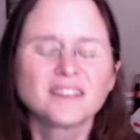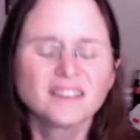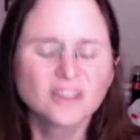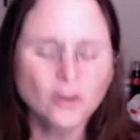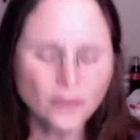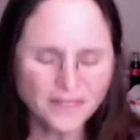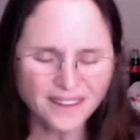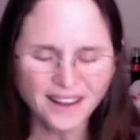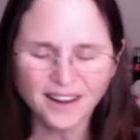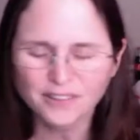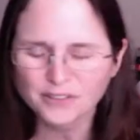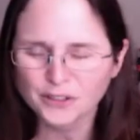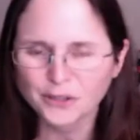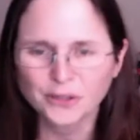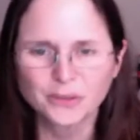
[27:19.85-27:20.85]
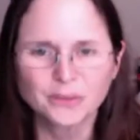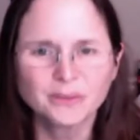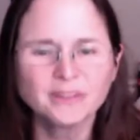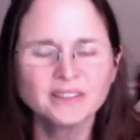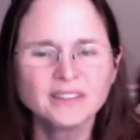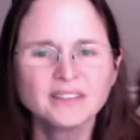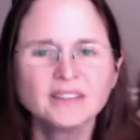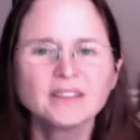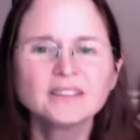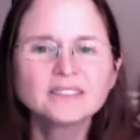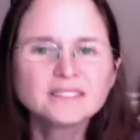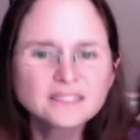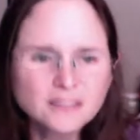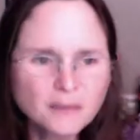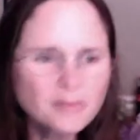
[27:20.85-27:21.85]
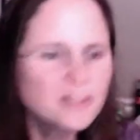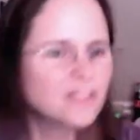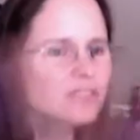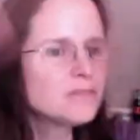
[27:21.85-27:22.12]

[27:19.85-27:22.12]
Go in the afternoon. Some of the